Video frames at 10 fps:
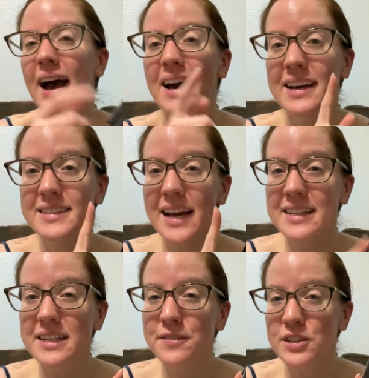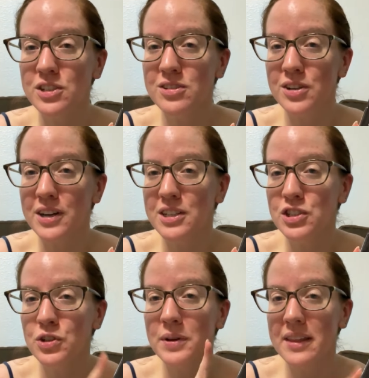And I did officially start
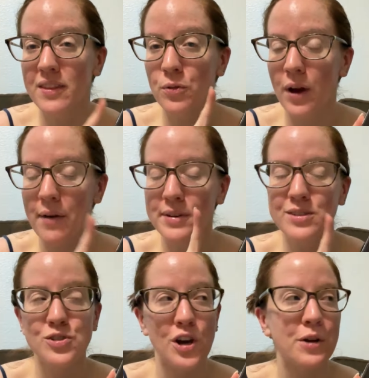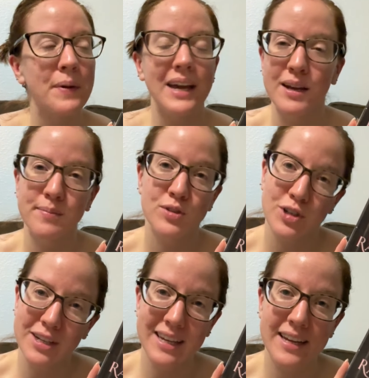into In the Ravenous Dark by A.M.
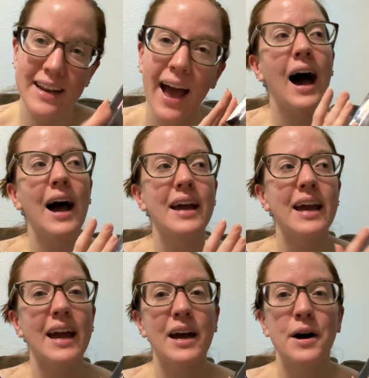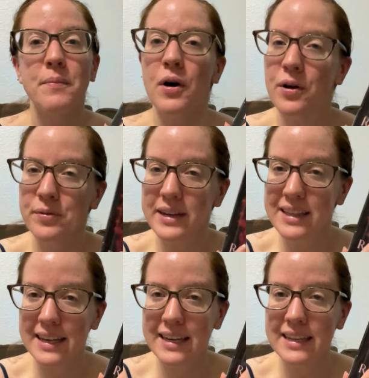Strickland. I am already
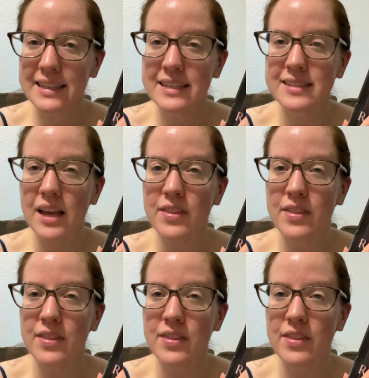liking this.